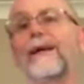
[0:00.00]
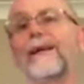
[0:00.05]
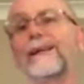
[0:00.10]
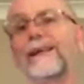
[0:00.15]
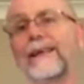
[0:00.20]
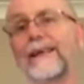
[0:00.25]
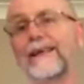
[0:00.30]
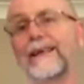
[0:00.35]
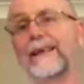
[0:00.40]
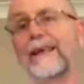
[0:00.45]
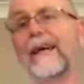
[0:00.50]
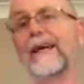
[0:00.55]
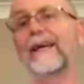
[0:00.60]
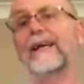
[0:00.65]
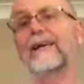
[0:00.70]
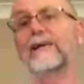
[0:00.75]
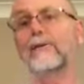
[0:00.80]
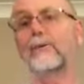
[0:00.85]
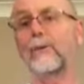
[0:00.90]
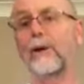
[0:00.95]
6/8
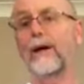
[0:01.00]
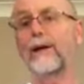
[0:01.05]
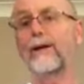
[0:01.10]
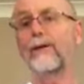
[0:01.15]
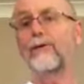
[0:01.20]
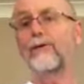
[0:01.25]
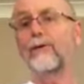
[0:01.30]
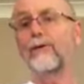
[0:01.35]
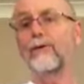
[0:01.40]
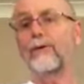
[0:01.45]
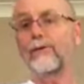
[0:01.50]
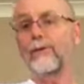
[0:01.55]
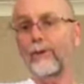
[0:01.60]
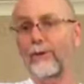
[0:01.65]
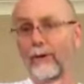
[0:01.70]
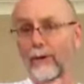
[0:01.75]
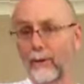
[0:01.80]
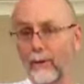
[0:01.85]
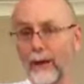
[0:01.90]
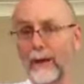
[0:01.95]
is 1, 2,
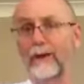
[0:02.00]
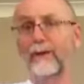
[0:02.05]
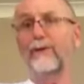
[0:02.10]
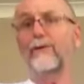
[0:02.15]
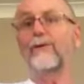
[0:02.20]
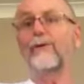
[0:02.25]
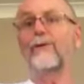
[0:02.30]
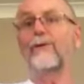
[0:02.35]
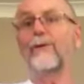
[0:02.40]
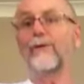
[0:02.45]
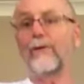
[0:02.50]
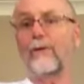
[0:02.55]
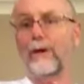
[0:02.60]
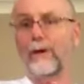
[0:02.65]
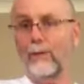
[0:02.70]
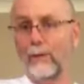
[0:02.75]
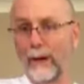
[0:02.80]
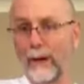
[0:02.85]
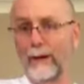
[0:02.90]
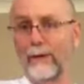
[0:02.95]
3, 1, 2,
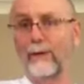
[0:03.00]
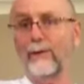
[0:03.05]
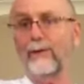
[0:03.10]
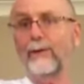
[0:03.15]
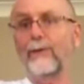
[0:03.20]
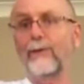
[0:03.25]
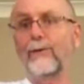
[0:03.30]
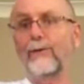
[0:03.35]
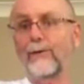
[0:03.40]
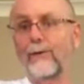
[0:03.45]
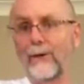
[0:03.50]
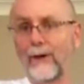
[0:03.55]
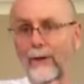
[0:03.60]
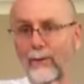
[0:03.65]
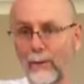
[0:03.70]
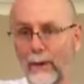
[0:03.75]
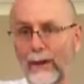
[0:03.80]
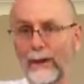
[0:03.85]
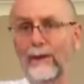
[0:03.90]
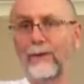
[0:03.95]
3, 1, 2, 3,
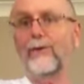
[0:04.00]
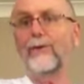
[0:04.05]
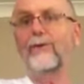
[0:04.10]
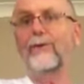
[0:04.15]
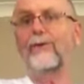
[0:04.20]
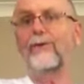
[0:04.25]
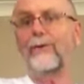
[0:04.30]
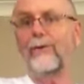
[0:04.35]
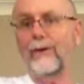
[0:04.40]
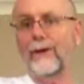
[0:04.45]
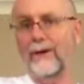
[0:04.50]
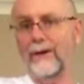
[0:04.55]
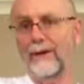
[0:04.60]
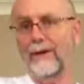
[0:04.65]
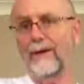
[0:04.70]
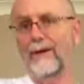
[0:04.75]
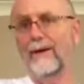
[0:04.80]
1, 2, 3.